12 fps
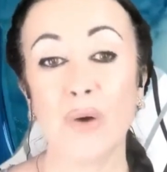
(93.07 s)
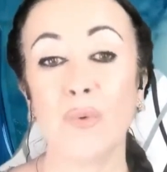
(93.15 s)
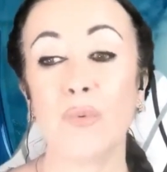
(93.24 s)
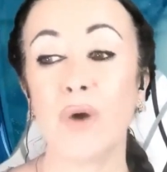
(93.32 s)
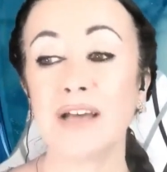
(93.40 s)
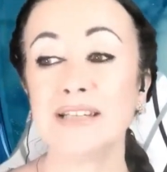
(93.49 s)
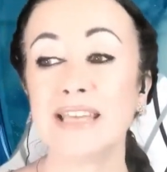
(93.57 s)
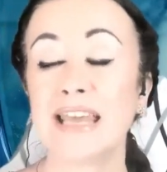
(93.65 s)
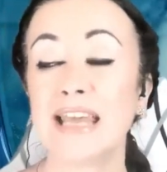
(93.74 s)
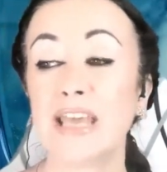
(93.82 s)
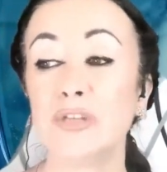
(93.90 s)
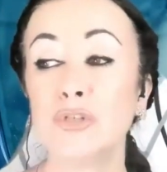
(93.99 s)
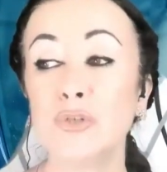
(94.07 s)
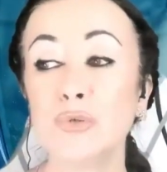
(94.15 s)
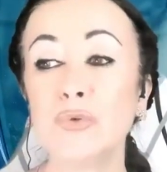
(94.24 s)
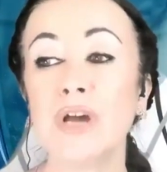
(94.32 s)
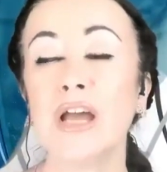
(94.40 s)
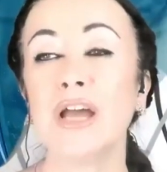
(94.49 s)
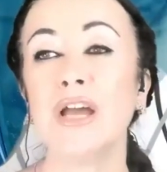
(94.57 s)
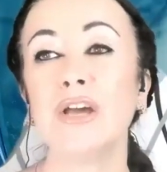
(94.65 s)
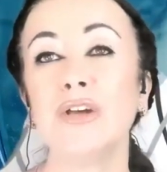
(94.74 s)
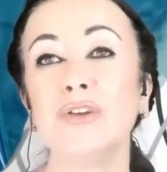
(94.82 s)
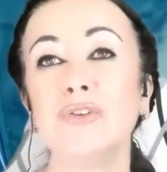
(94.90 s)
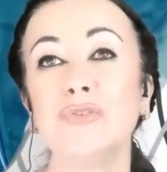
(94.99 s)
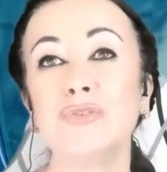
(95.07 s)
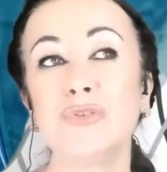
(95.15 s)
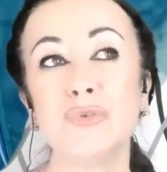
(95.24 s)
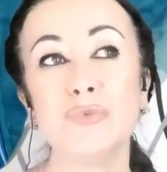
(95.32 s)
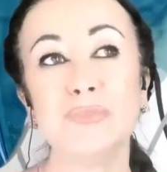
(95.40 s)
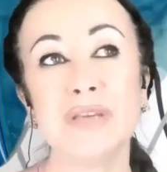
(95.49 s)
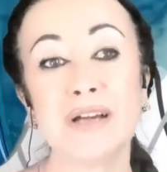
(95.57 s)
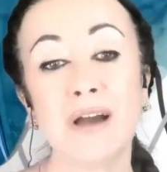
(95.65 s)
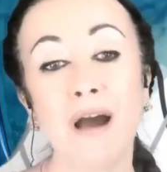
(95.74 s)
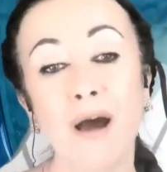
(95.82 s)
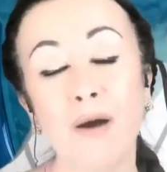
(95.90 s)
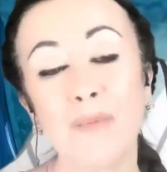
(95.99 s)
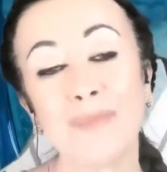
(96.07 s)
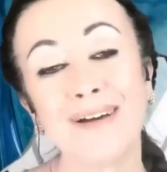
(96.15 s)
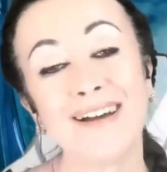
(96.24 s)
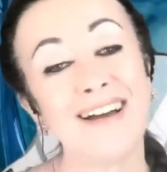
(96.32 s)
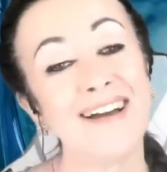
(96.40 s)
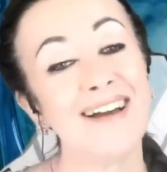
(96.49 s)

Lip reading: What can I do to become